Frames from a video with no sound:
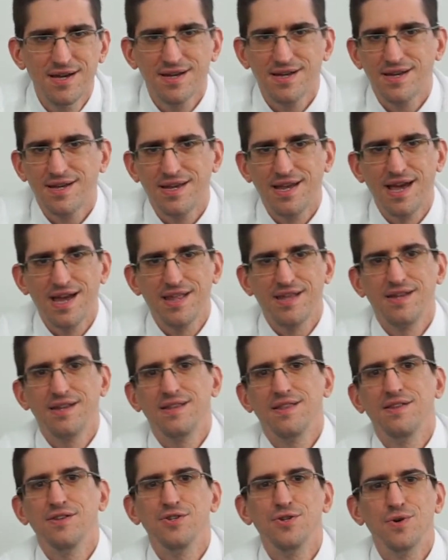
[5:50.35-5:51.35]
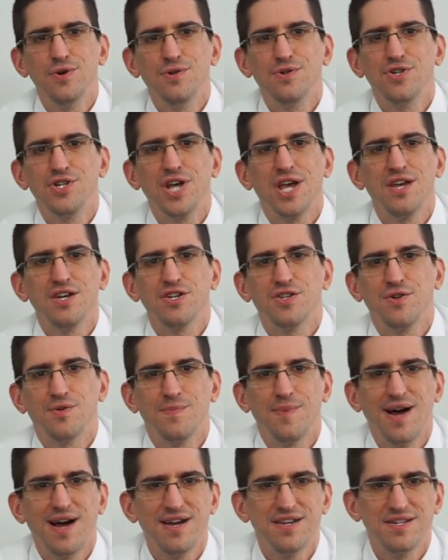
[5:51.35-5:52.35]
Getting the jury to change their
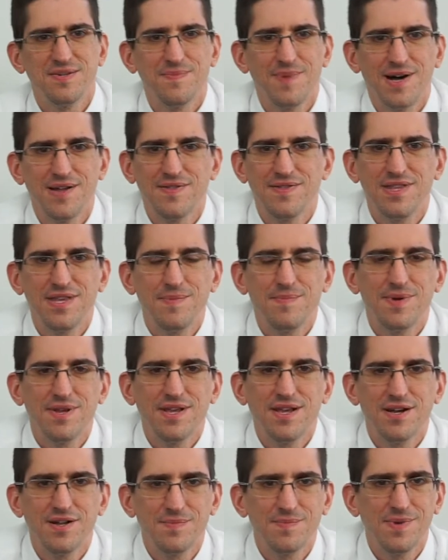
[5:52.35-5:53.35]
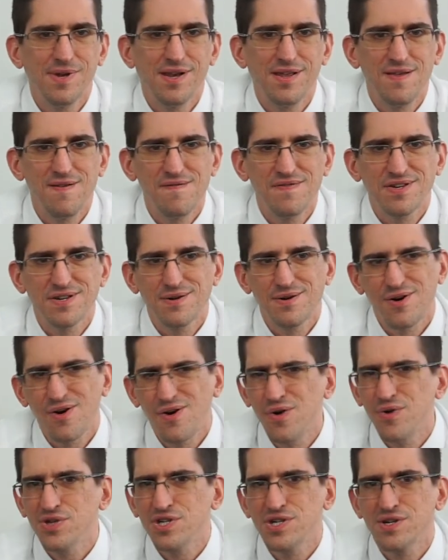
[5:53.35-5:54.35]
minds about deeply held beliefs,
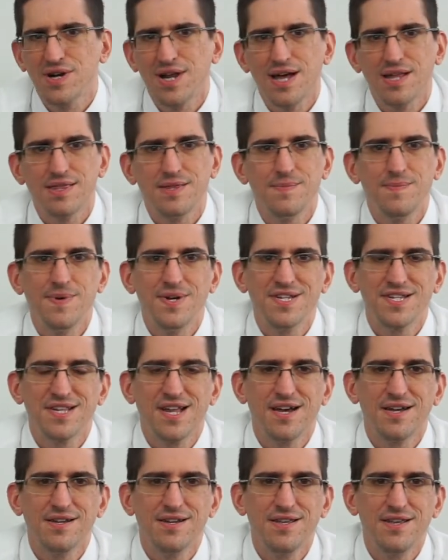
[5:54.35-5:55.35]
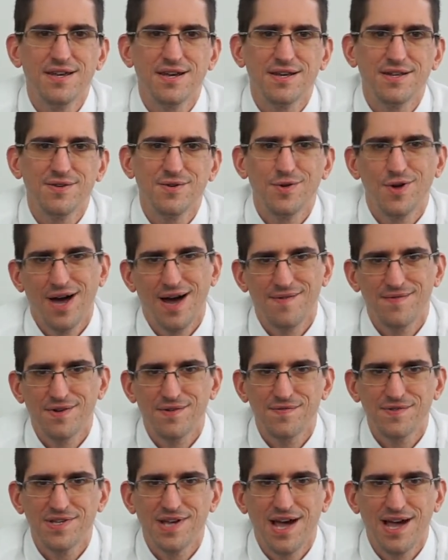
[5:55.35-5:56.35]
also not the best idea. You don't have
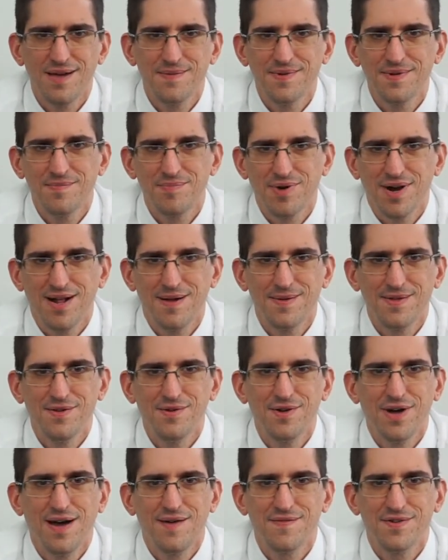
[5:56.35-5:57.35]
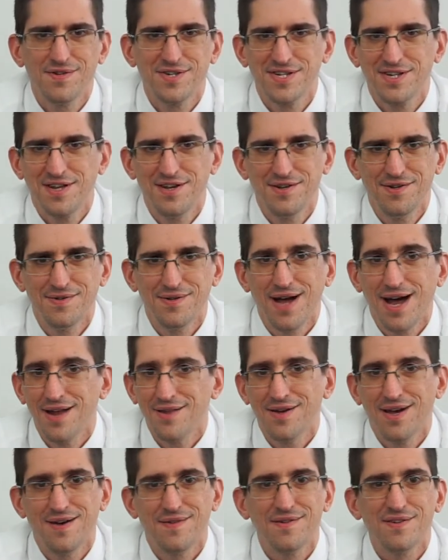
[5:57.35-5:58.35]
enough time, and probably you don't have enough skill. I
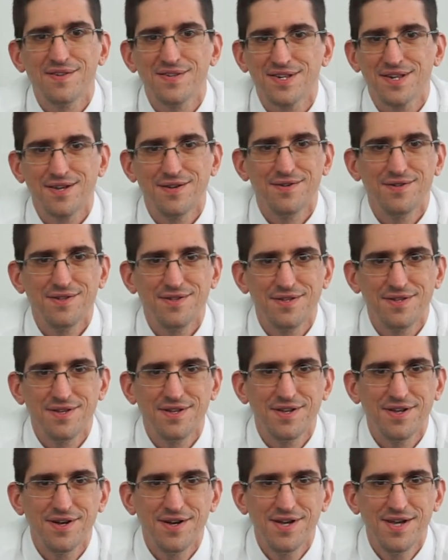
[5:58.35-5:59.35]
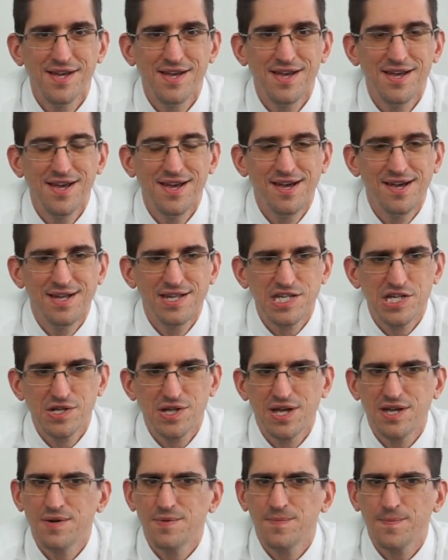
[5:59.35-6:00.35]
don't have enough skill, you know? So
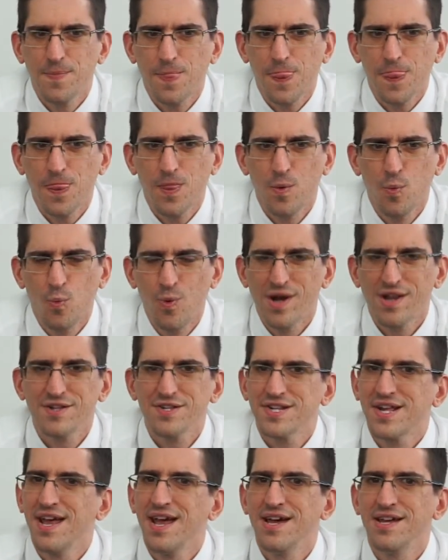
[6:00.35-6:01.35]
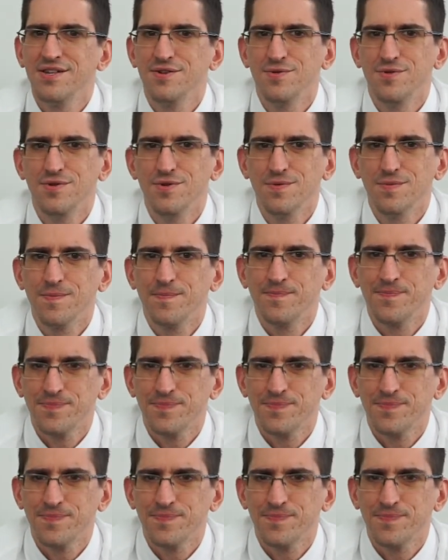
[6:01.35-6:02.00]
then, what else can you do?